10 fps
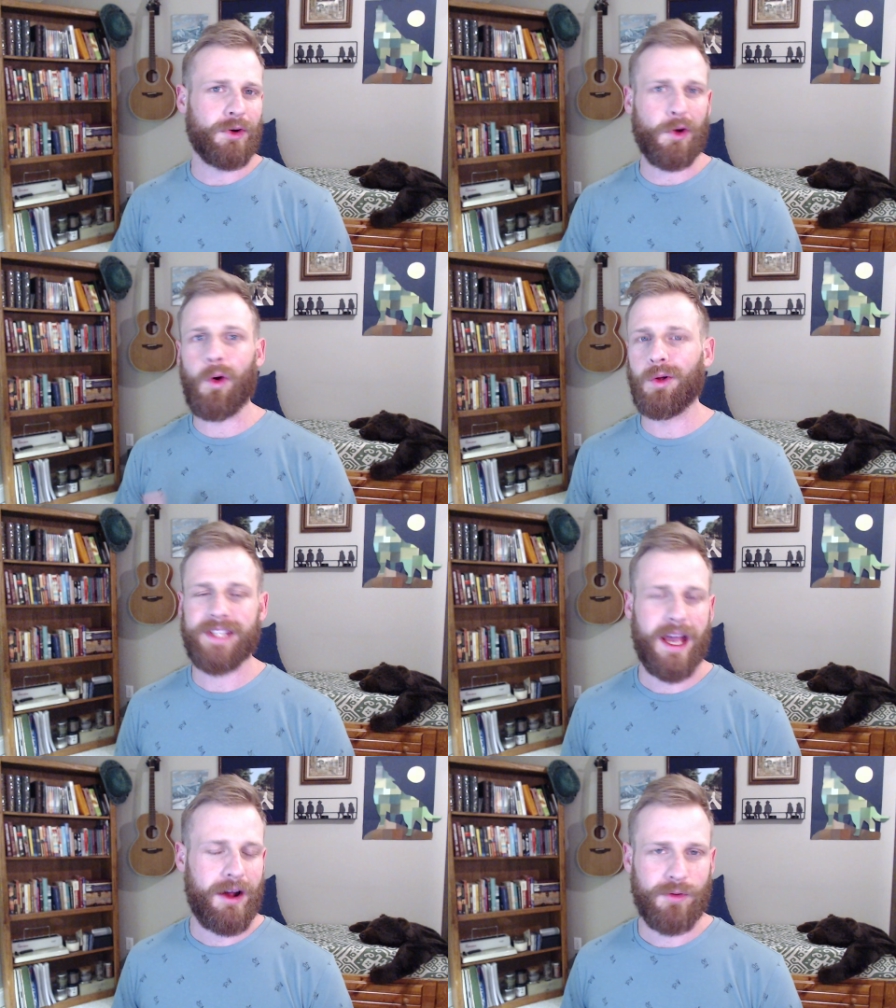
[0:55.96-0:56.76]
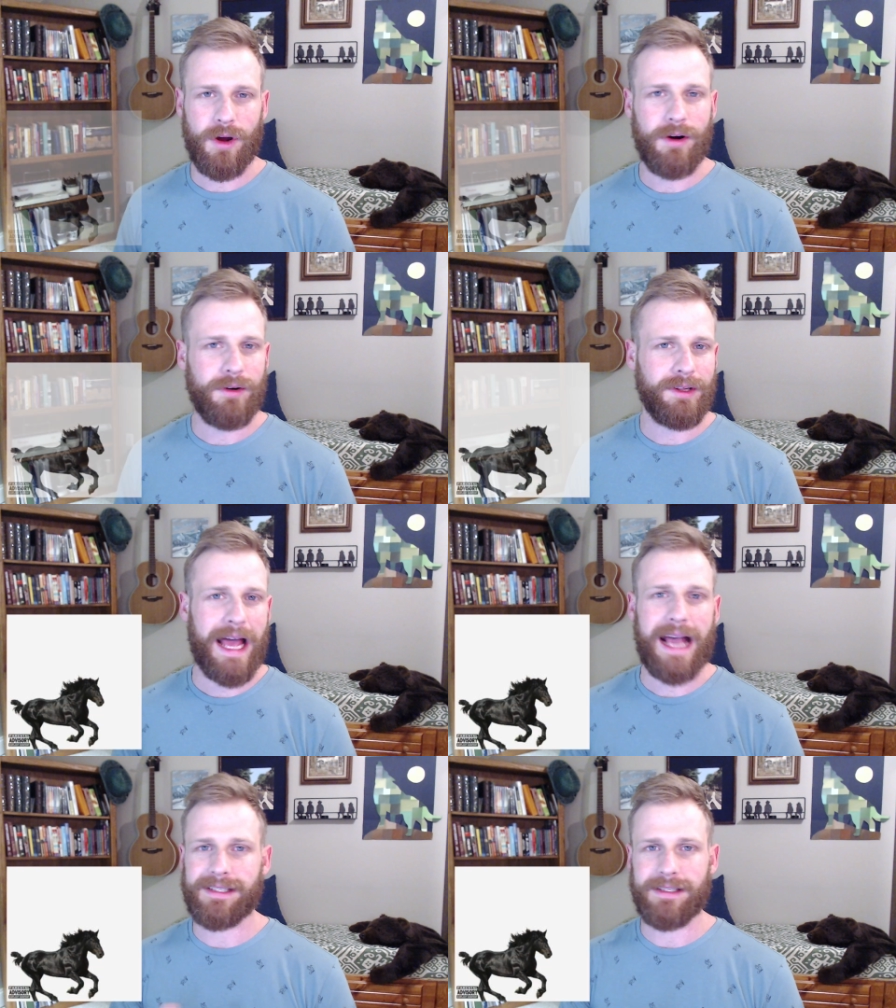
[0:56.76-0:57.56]
called Old Town Road
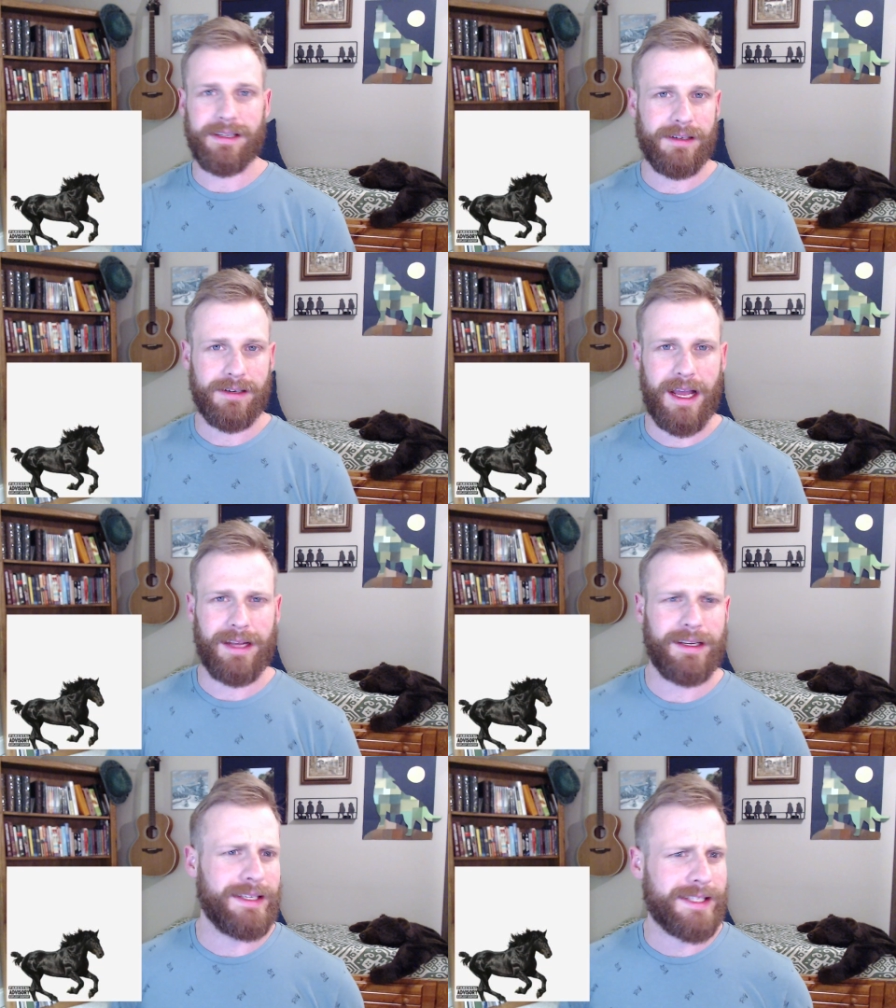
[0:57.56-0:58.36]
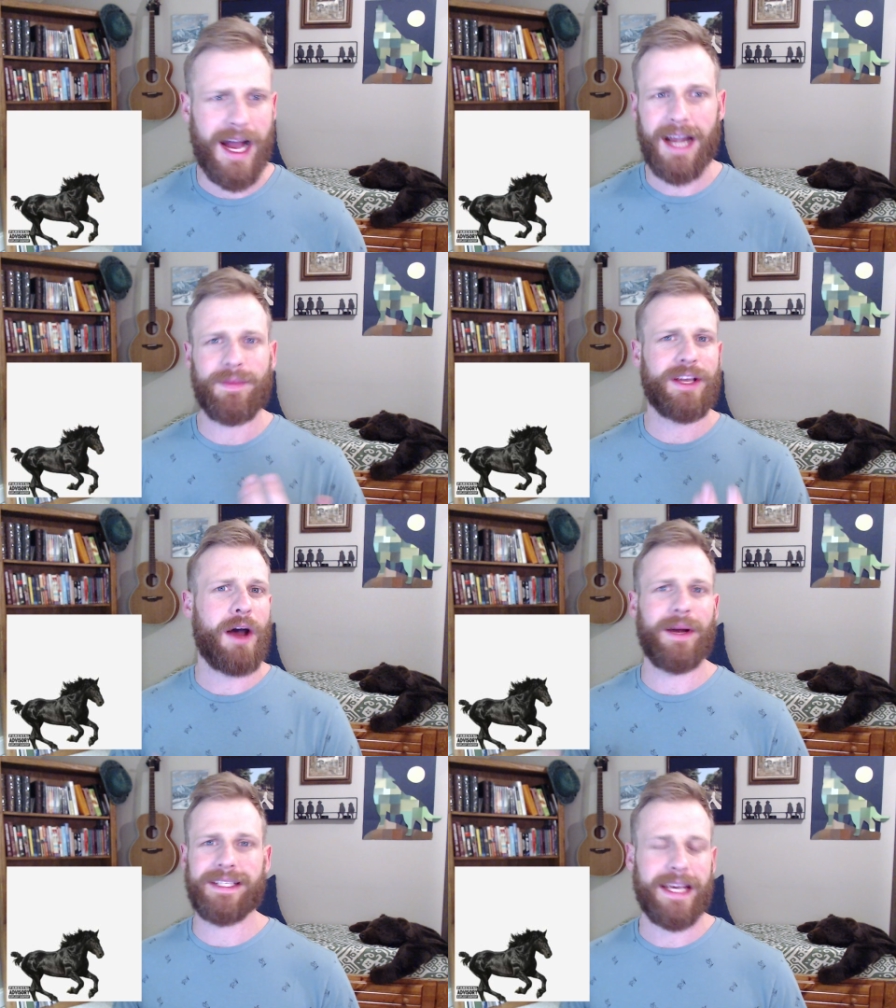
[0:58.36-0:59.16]
last year, and it has kind of
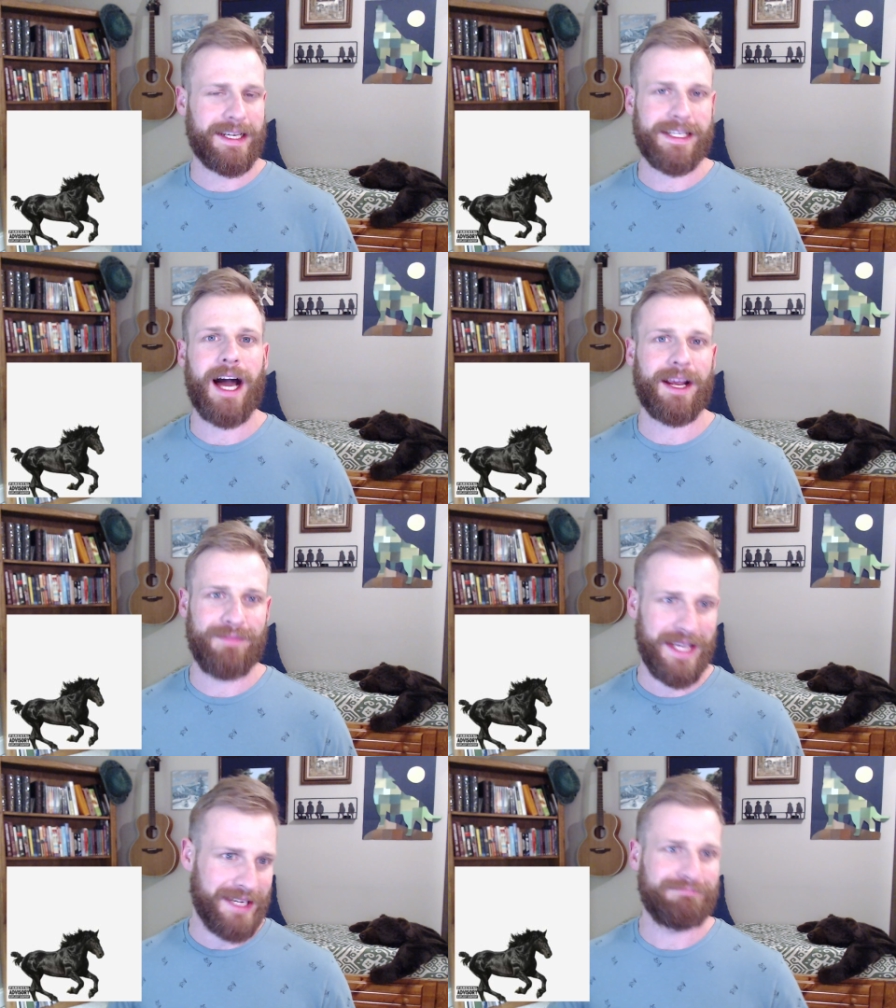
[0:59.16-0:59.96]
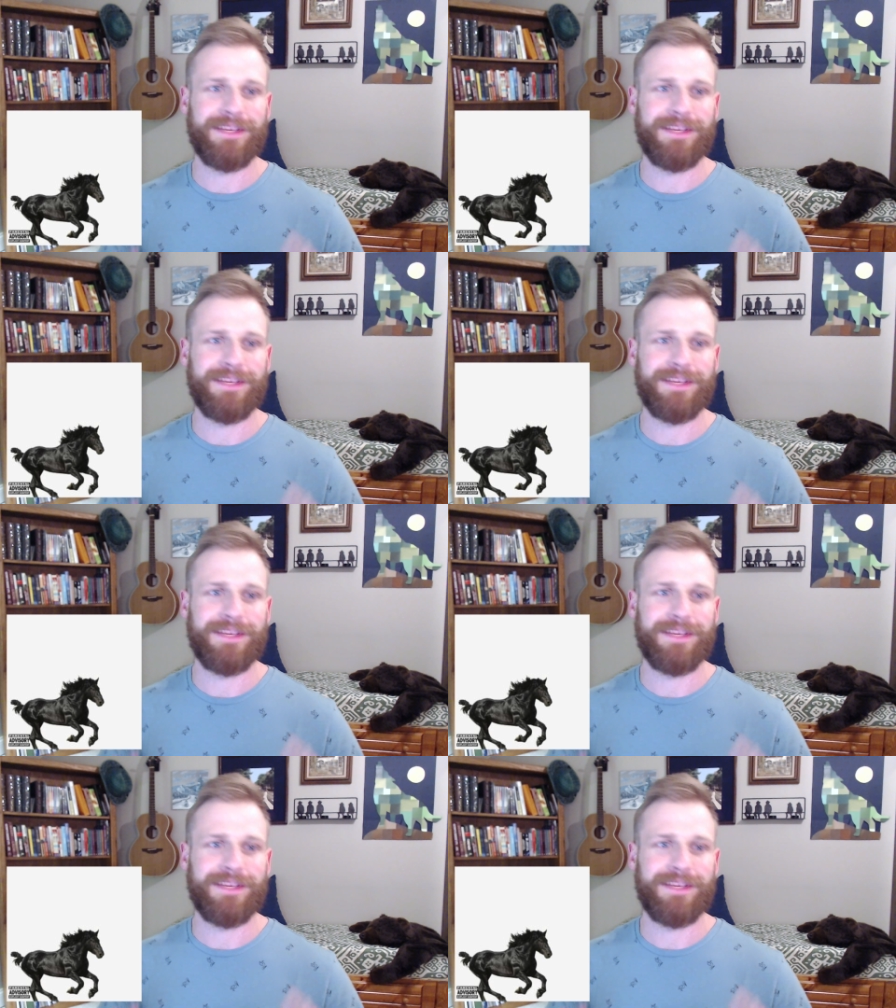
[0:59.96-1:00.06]
become a TikTok meme.